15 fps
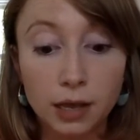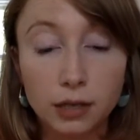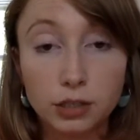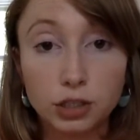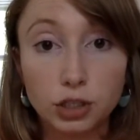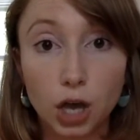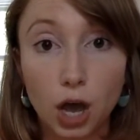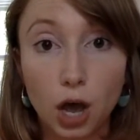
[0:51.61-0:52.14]

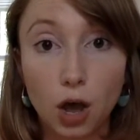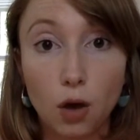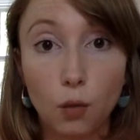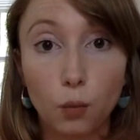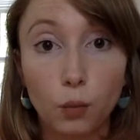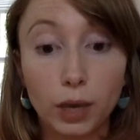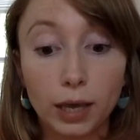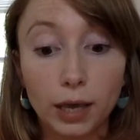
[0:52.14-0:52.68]

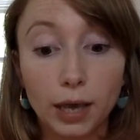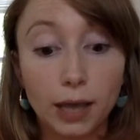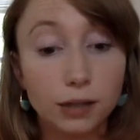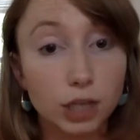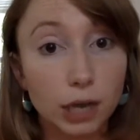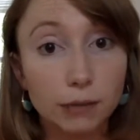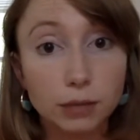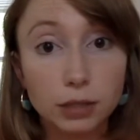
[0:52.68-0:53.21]
So in
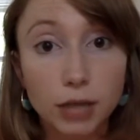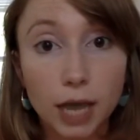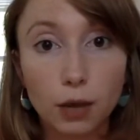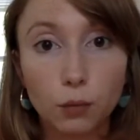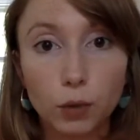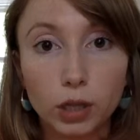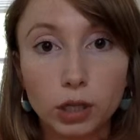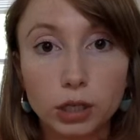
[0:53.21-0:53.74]
Chapter
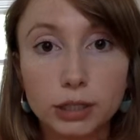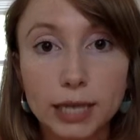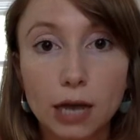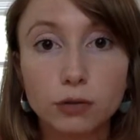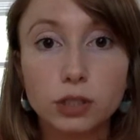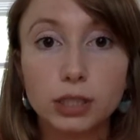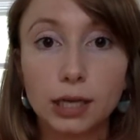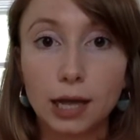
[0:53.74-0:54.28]
9, we learned
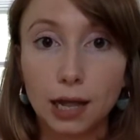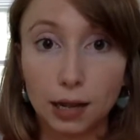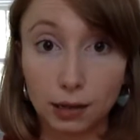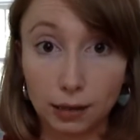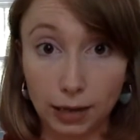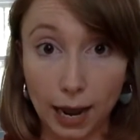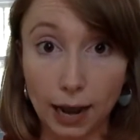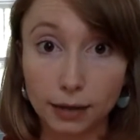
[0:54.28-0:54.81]
how to
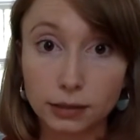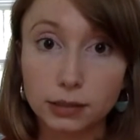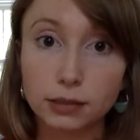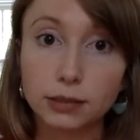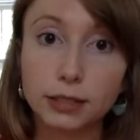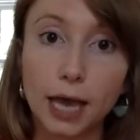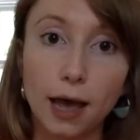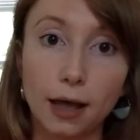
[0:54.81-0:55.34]
collect
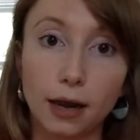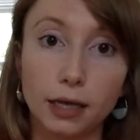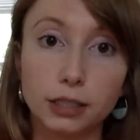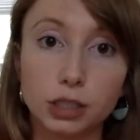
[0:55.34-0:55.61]
data.